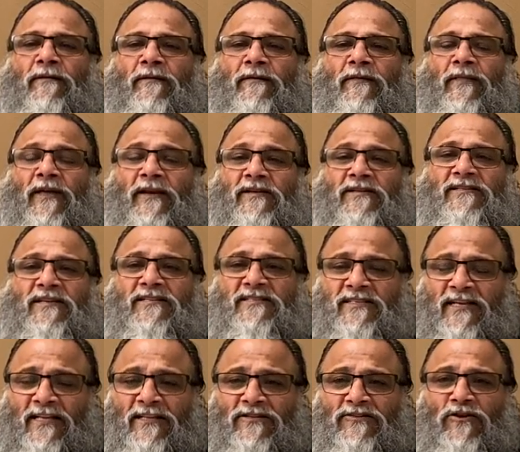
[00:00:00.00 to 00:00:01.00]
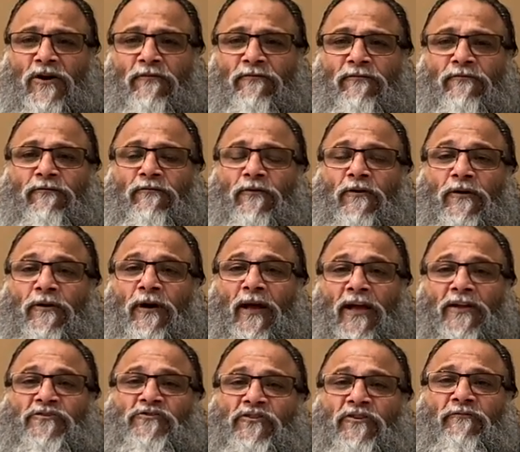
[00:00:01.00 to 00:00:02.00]
There is a sense of
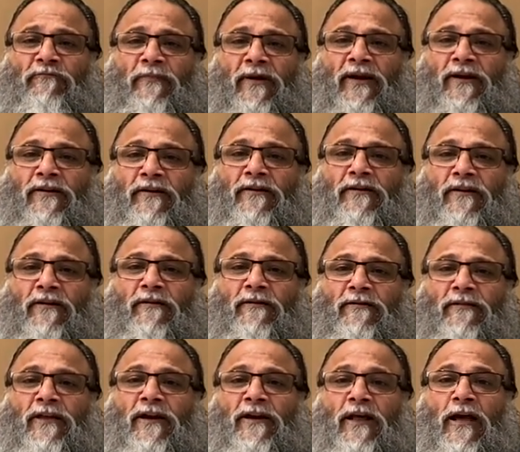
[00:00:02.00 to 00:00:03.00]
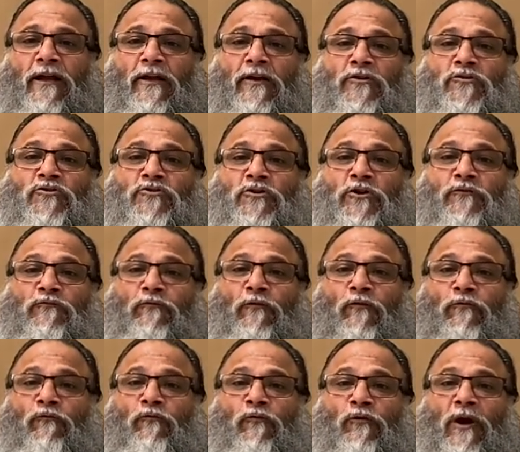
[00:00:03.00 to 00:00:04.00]
achievement that I can sit for
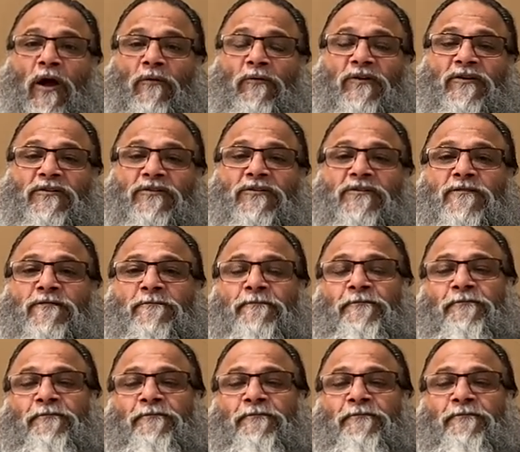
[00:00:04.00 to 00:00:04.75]
four hours.